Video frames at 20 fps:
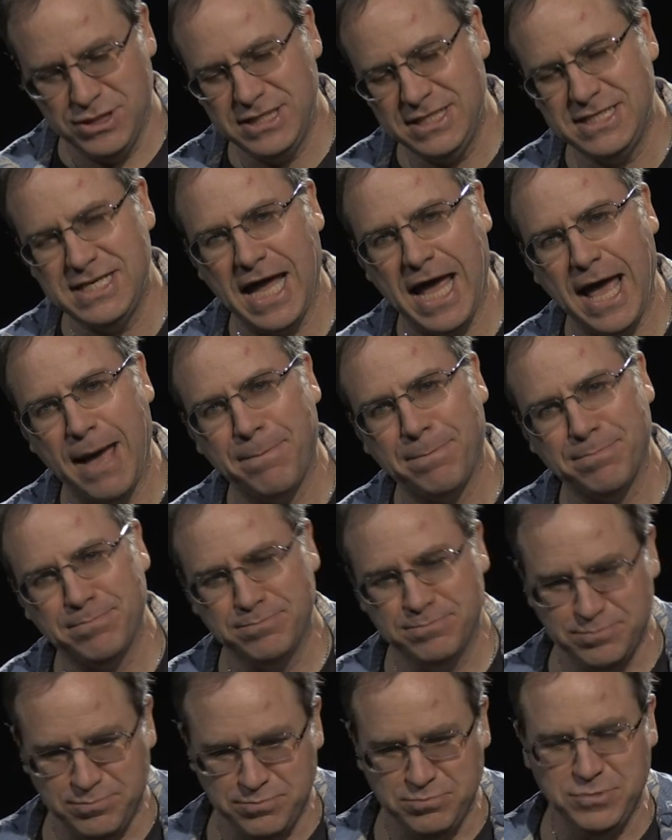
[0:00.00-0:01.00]
tap,
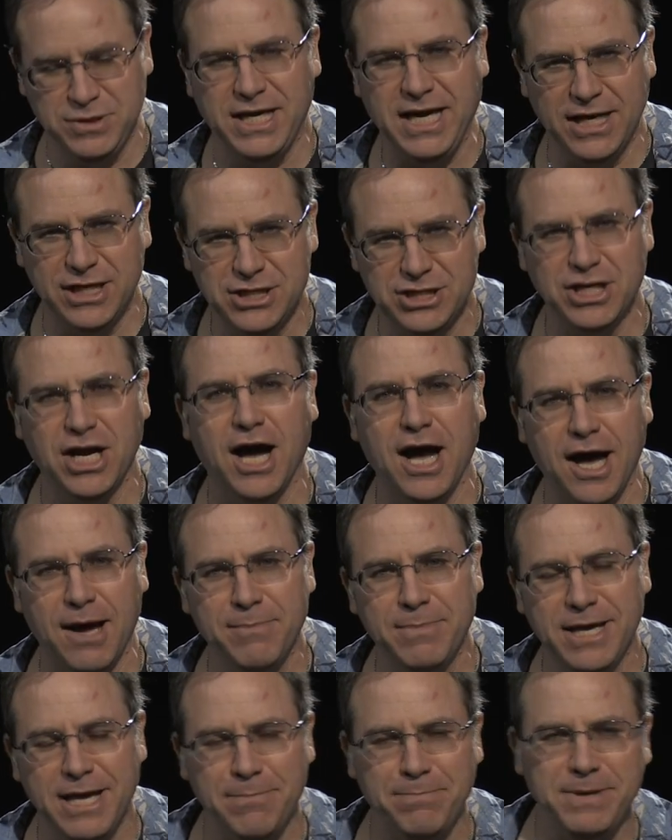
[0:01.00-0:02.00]
get a
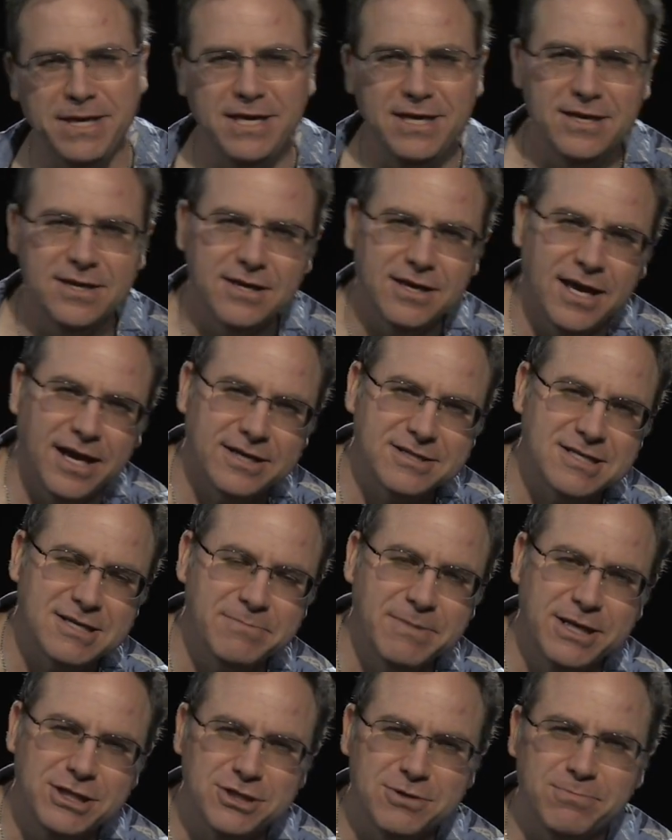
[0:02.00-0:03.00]
job, hippie,
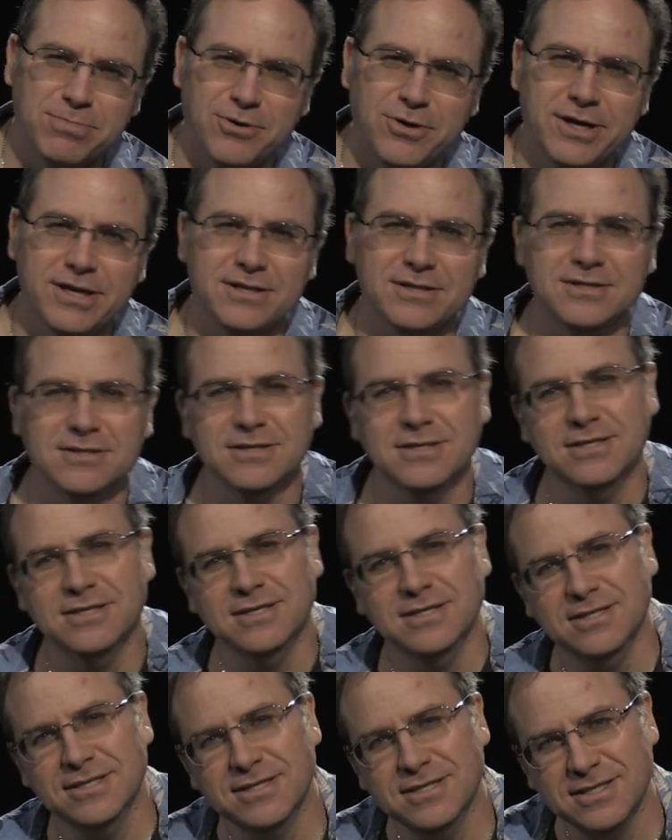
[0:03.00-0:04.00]
exclamation point.
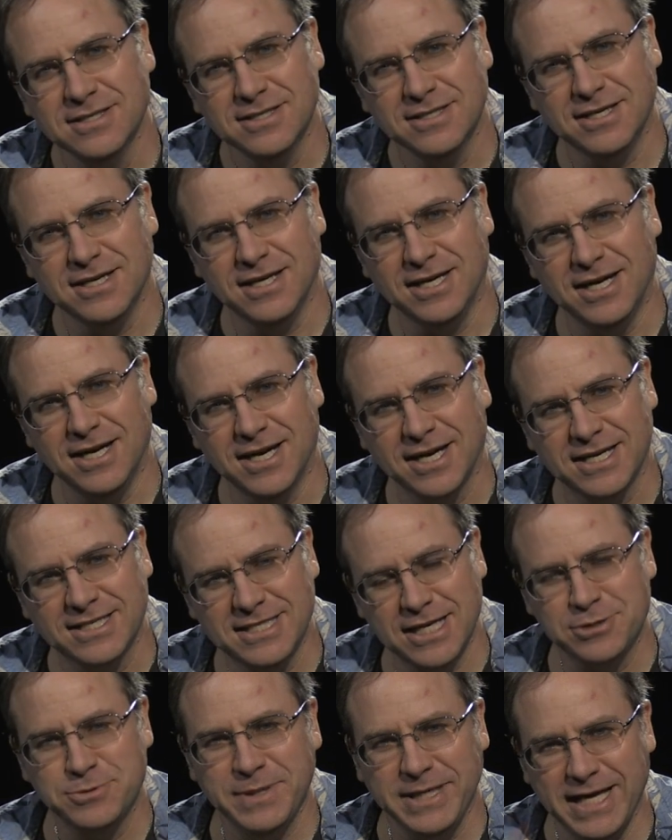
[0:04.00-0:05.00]
Because
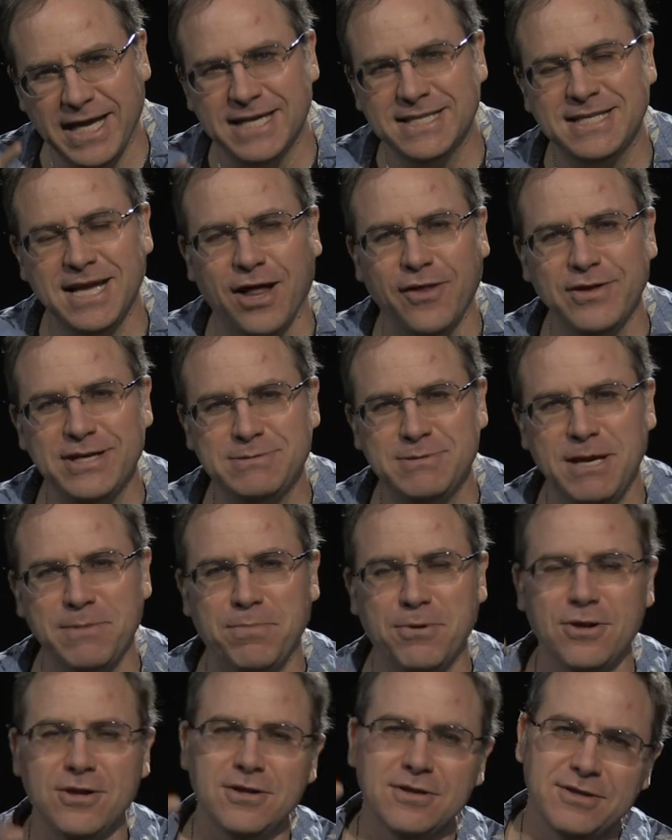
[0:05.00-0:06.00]
that's what you got to tell these
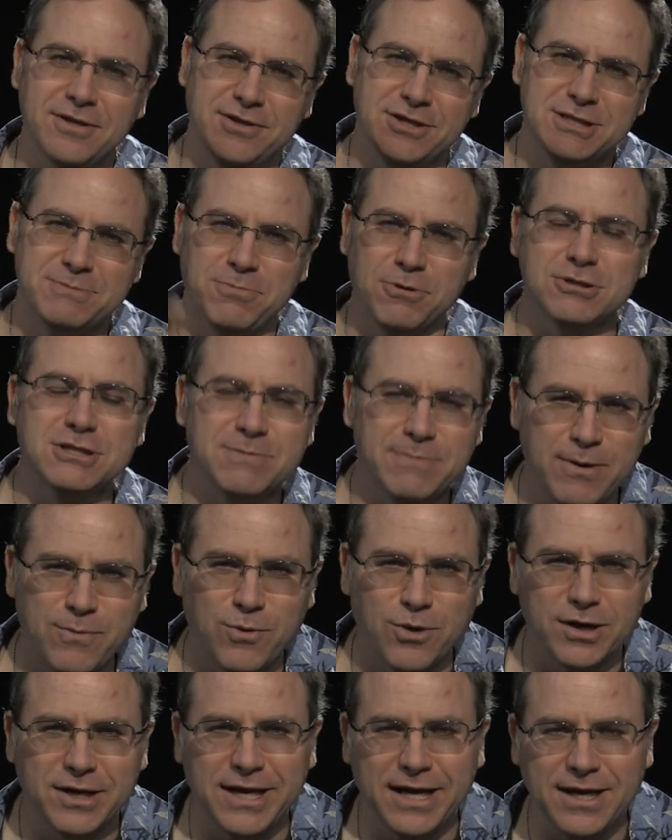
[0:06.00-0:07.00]
people. They're supposed to be
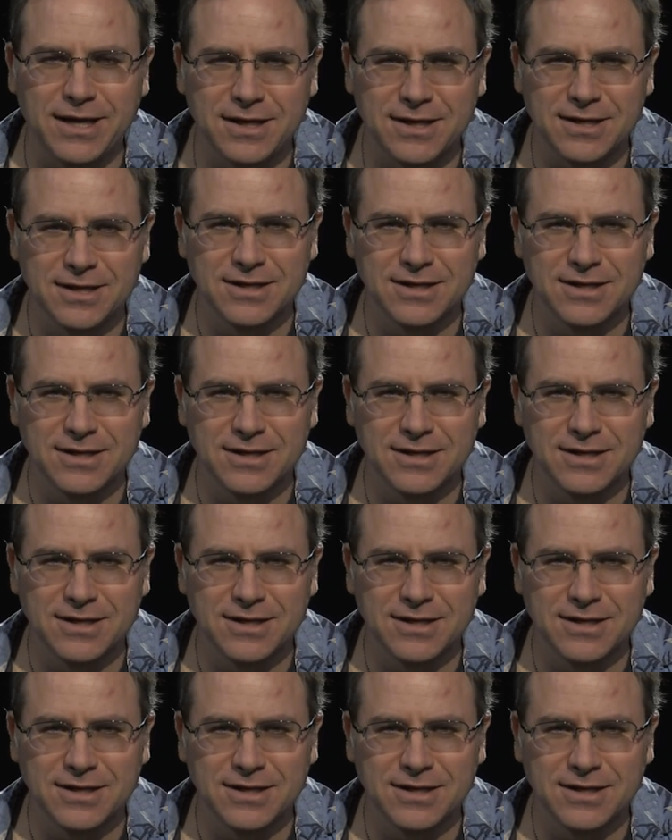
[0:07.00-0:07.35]
working.